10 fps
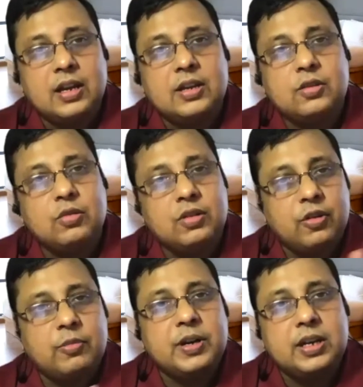
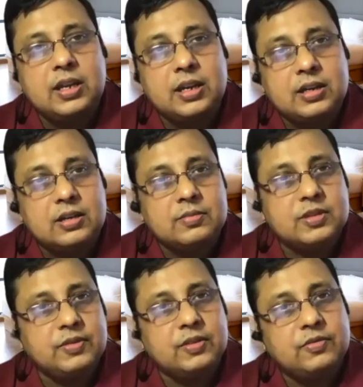uniformity in terms
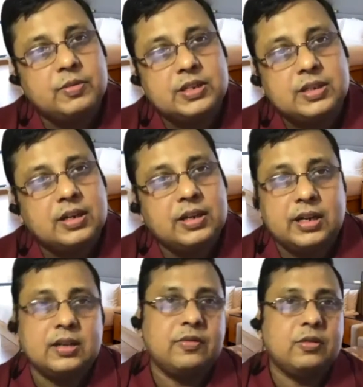of information and
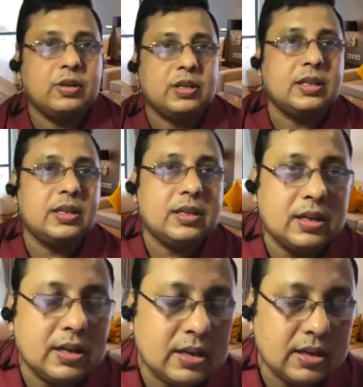data flow in the
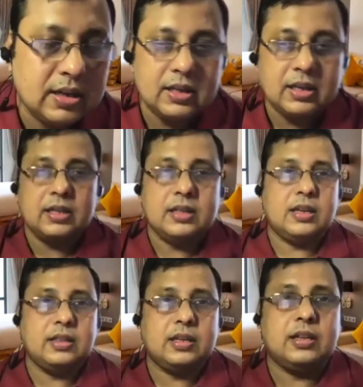
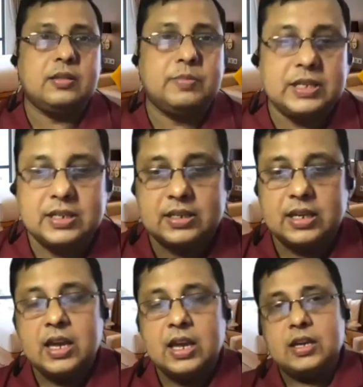in the business.
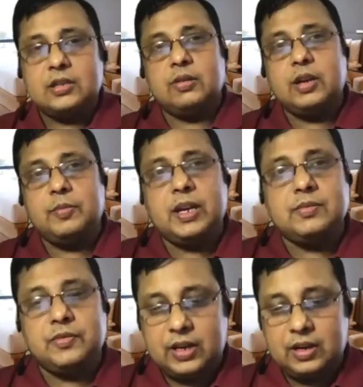So it
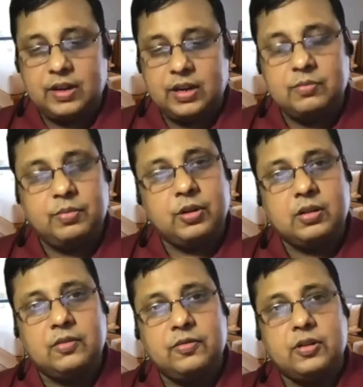becomes very very
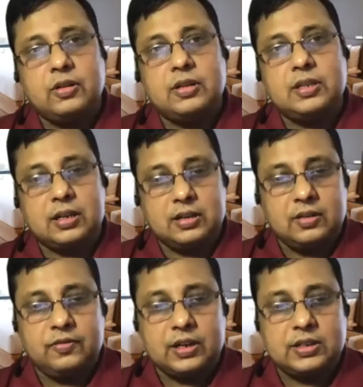important for
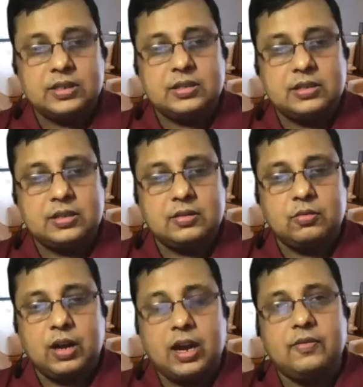certain functions
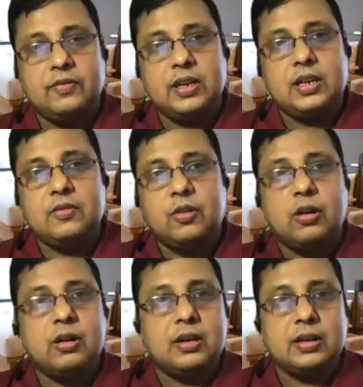to have very
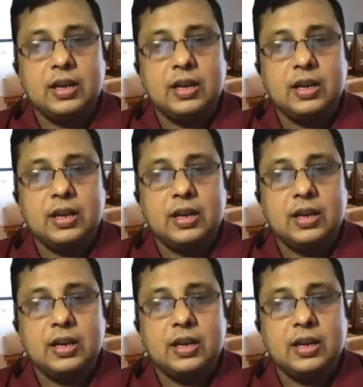evolved